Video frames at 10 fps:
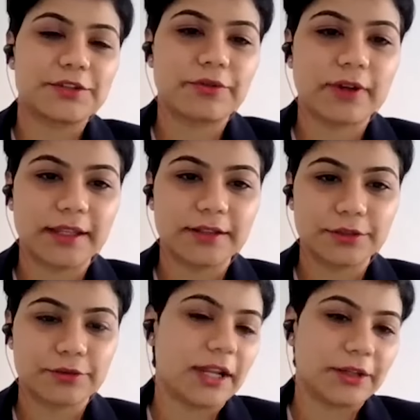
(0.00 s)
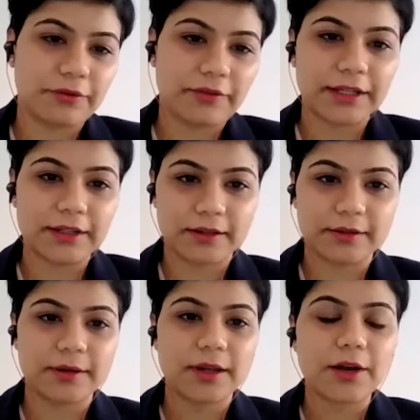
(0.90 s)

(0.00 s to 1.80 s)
to find to try to find a